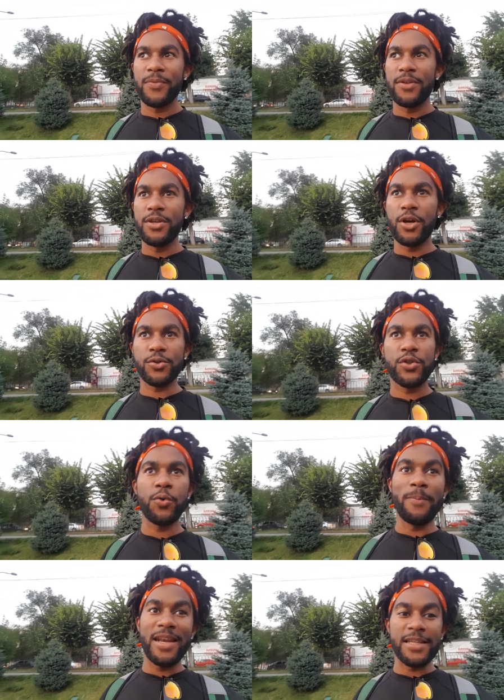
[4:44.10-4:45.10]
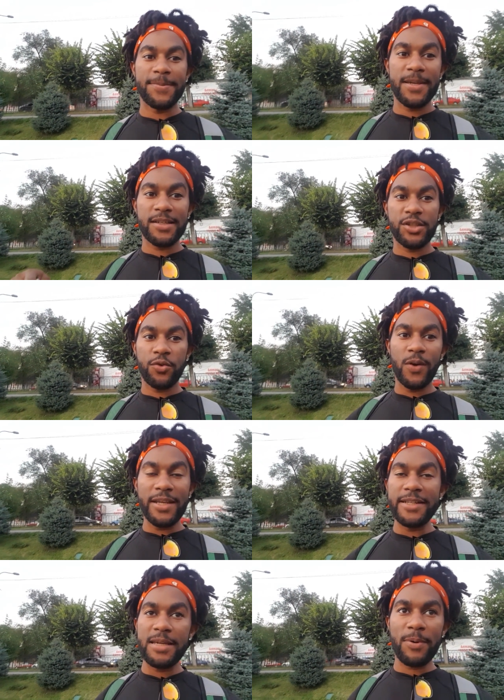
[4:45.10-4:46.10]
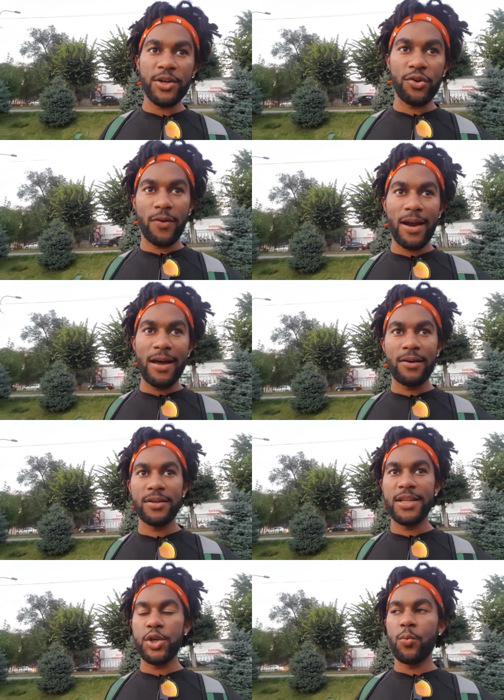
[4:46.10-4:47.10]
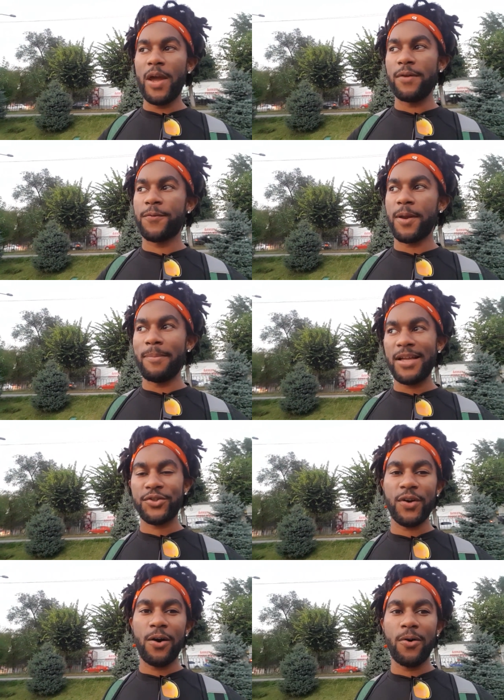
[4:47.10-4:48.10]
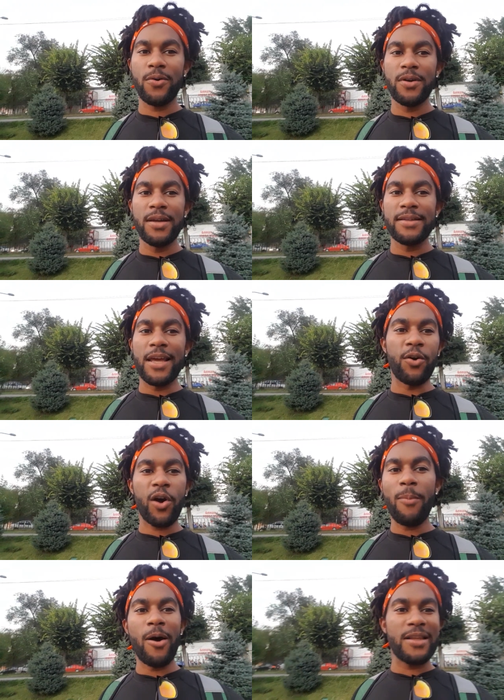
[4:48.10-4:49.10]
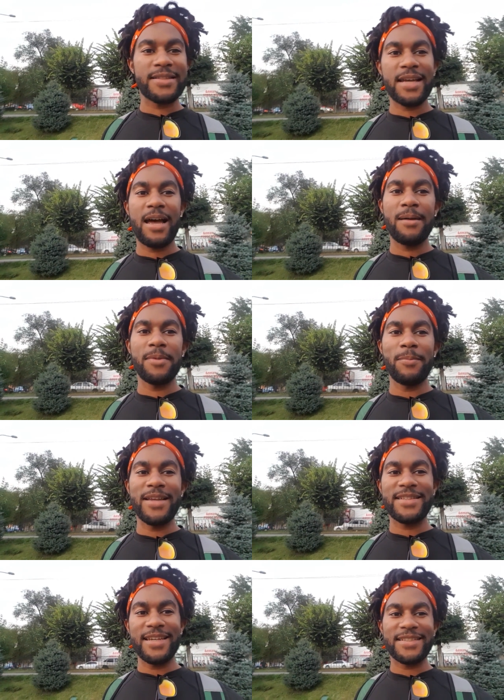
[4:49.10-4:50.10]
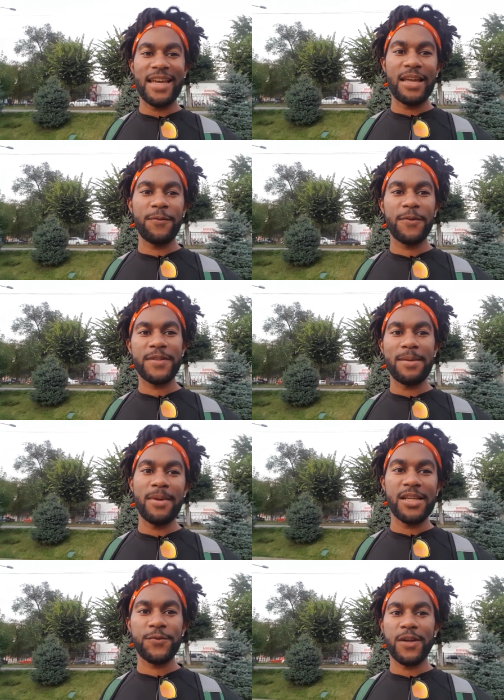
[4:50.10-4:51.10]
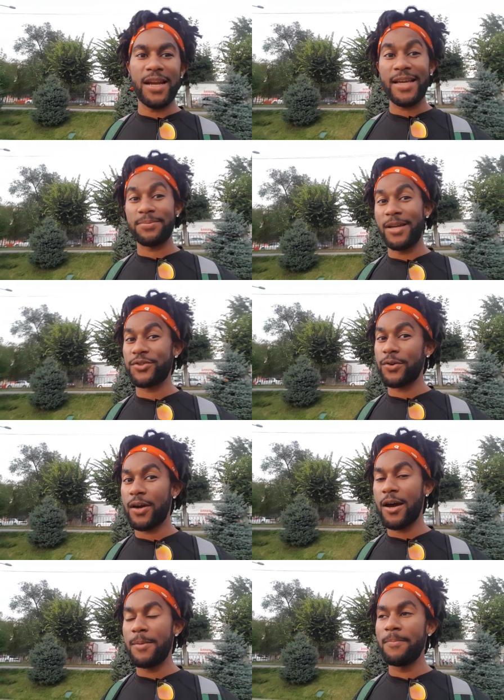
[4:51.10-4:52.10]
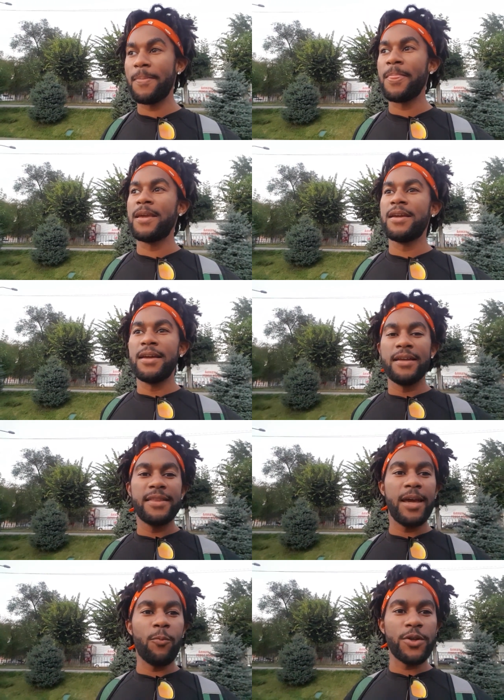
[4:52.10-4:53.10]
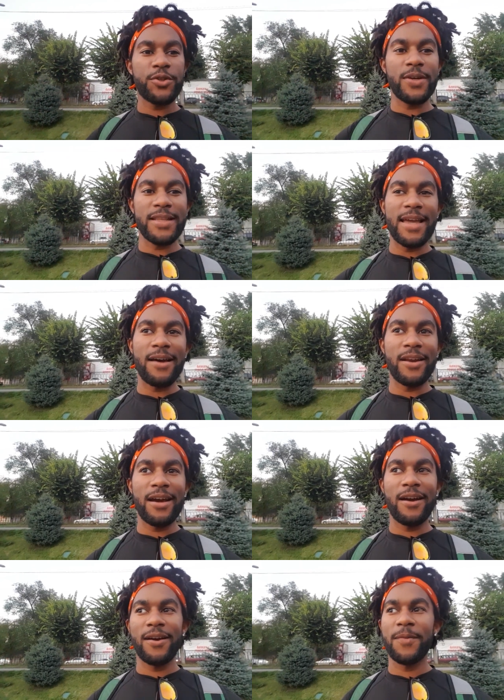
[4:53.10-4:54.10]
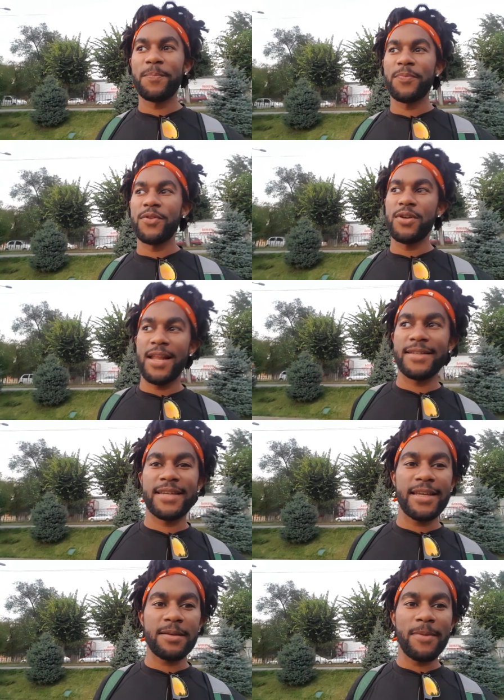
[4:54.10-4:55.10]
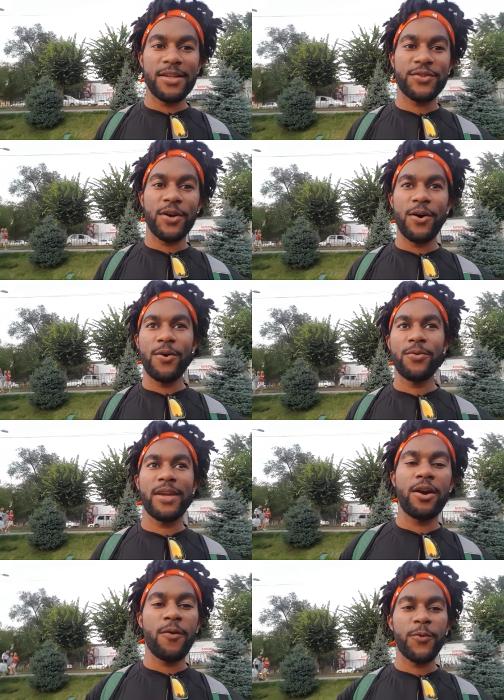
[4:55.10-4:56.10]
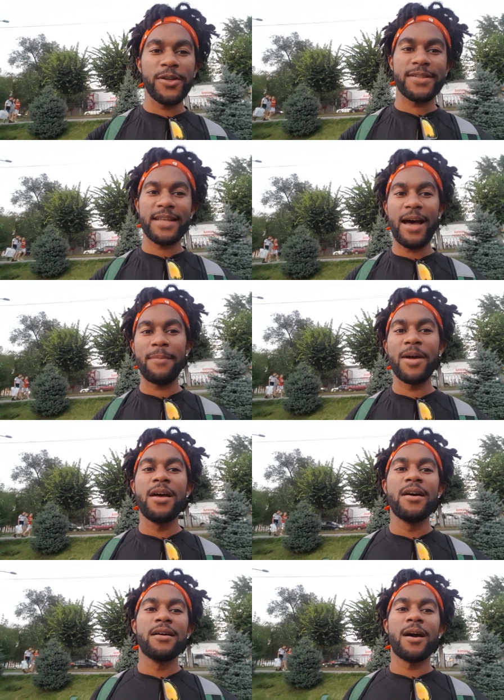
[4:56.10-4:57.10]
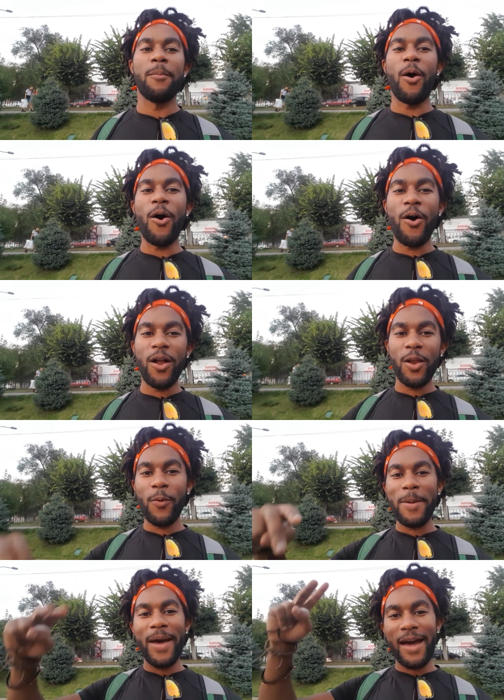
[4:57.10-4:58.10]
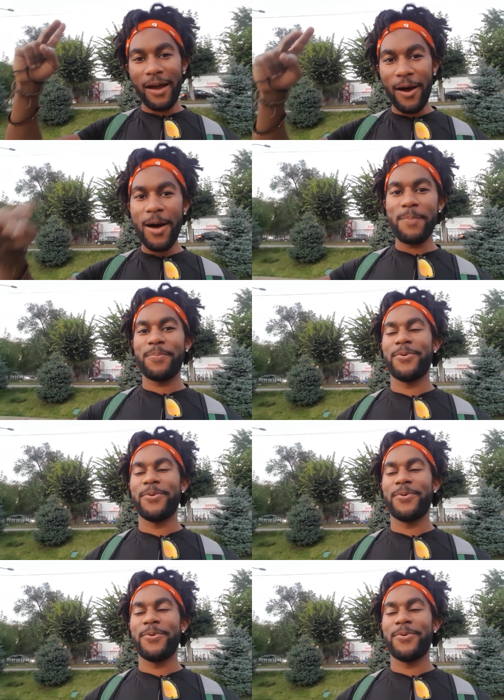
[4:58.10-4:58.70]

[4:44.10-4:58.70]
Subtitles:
2 minutes, because they're really deep underground. Then you're waiting for the metro. They don't come all the time. It might take 10, 15 minutes for the next metro to come. Then once you get down there, you got to take the metro, get off on your stop, come all the way back up